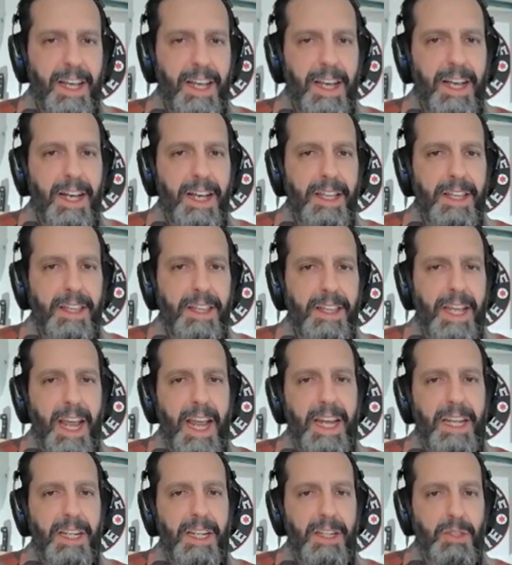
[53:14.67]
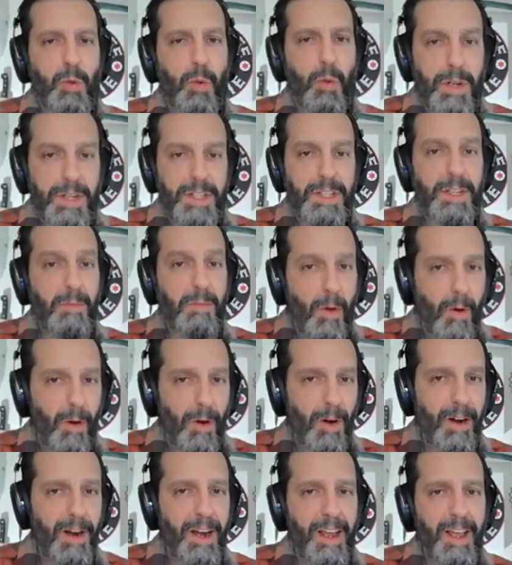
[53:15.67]
uh, the AD20
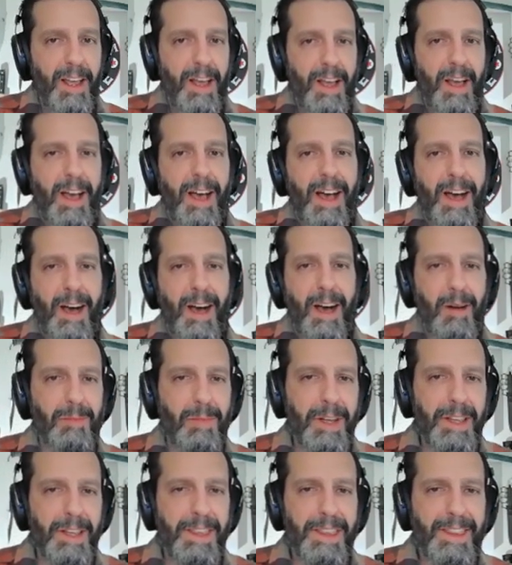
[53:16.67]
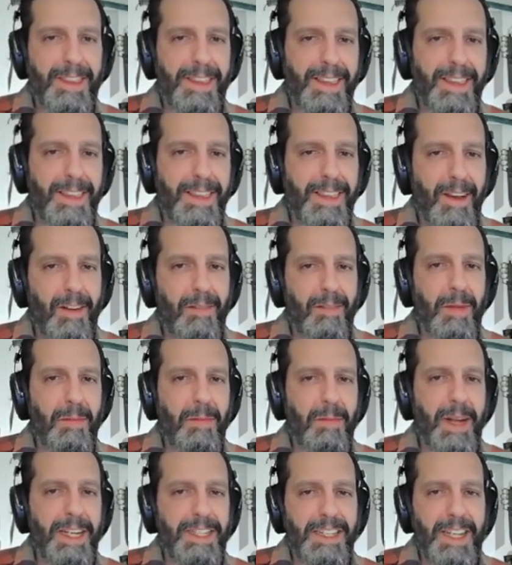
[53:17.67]
more, uh, but there have been
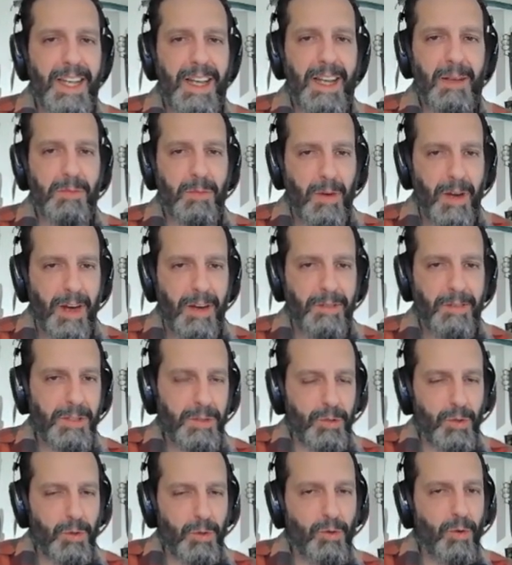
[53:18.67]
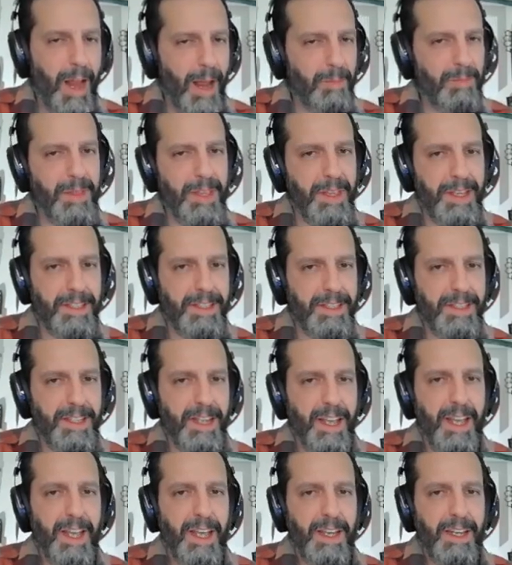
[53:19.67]
many times where I've just grabbed this
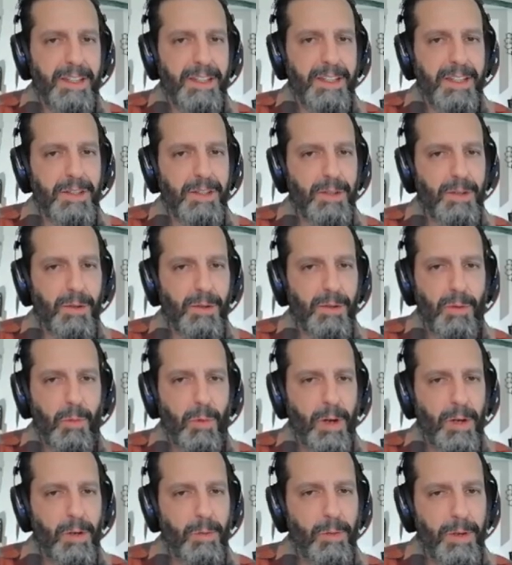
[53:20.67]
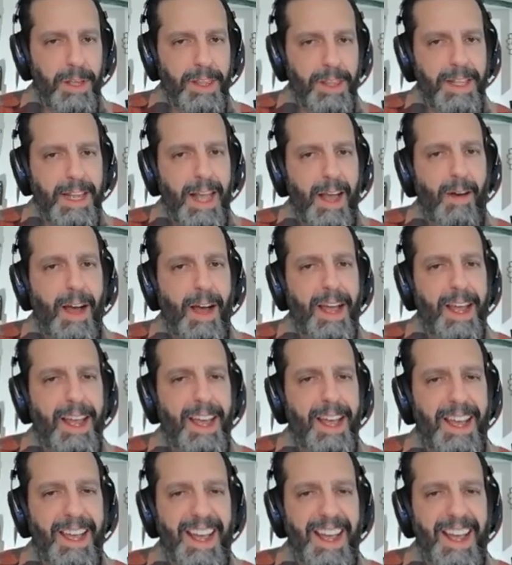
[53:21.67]
to do work with. Now I